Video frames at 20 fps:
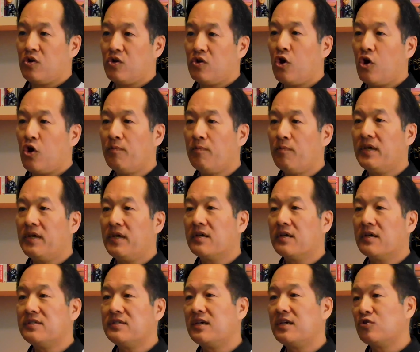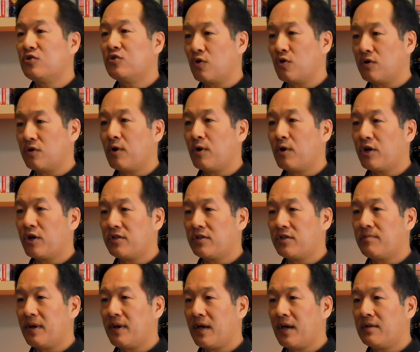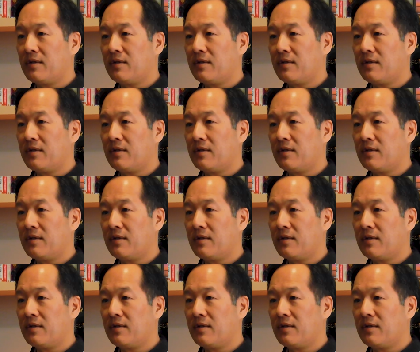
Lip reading: all because he ignored market demand.